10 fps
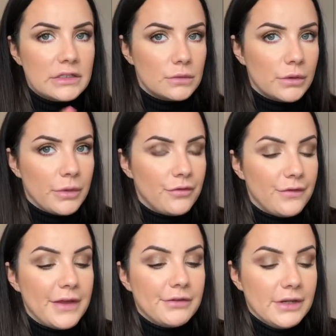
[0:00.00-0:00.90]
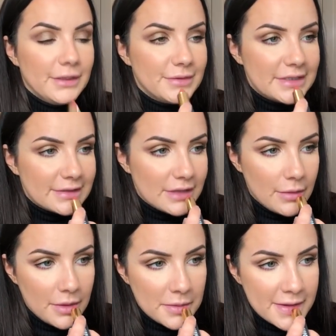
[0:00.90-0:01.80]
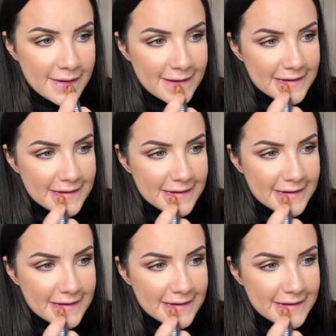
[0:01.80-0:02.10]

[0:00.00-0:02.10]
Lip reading: It's one of my favourite lipsticks at the moment.